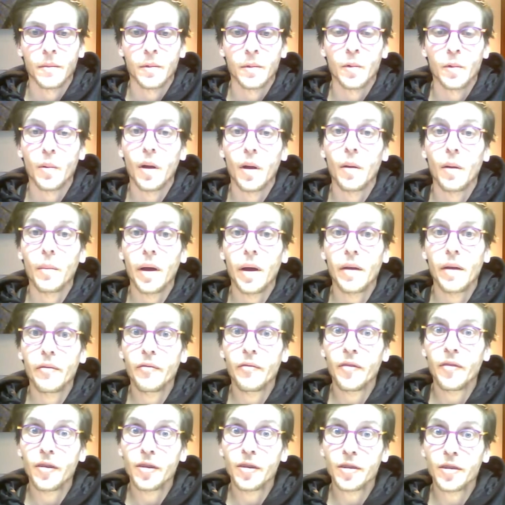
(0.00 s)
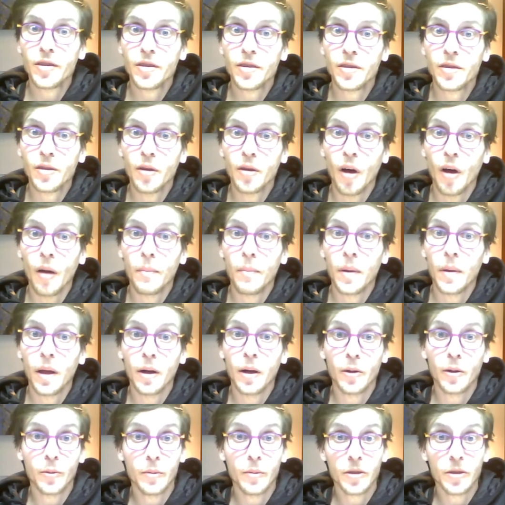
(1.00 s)
Well, my first
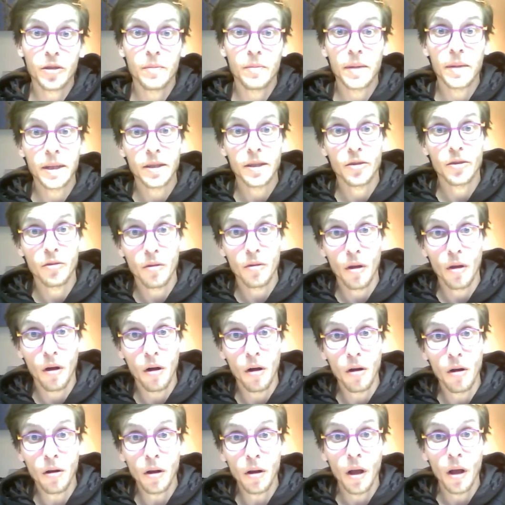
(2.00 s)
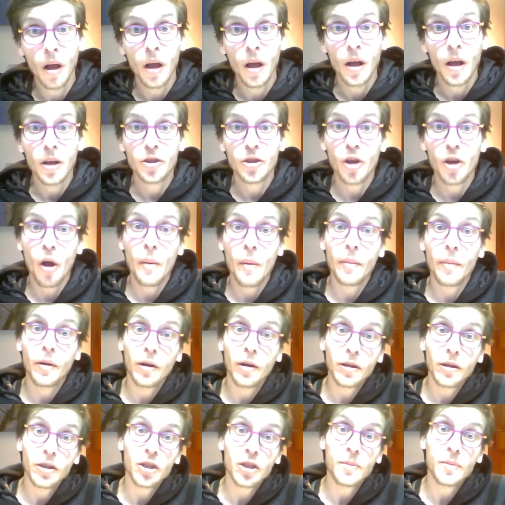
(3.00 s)
upload was a bit too long, so I'm
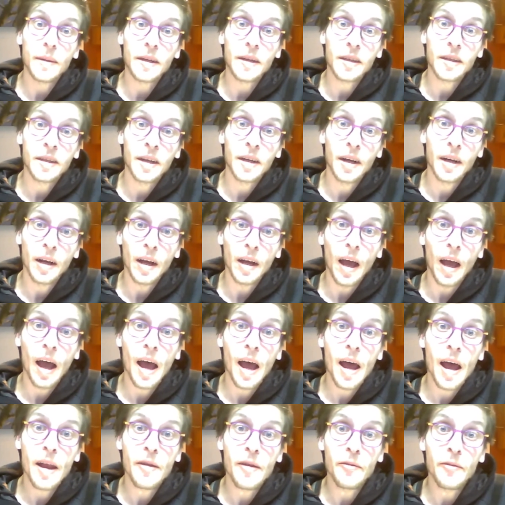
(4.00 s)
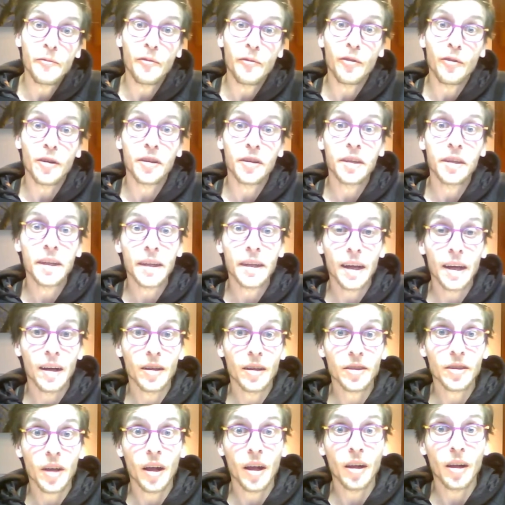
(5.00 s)
going to split it here, and for the
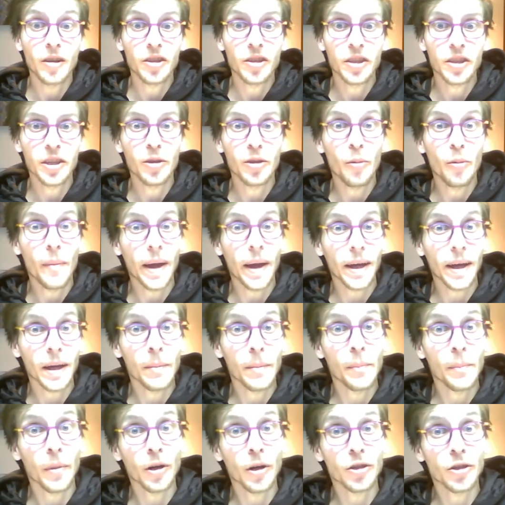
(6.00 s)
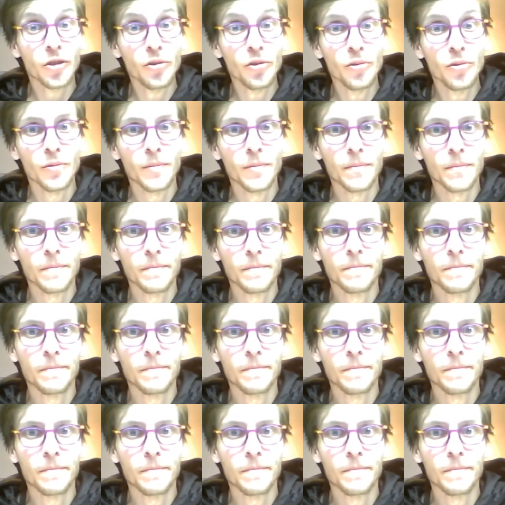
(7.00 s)
details, I'll see you back in part 2.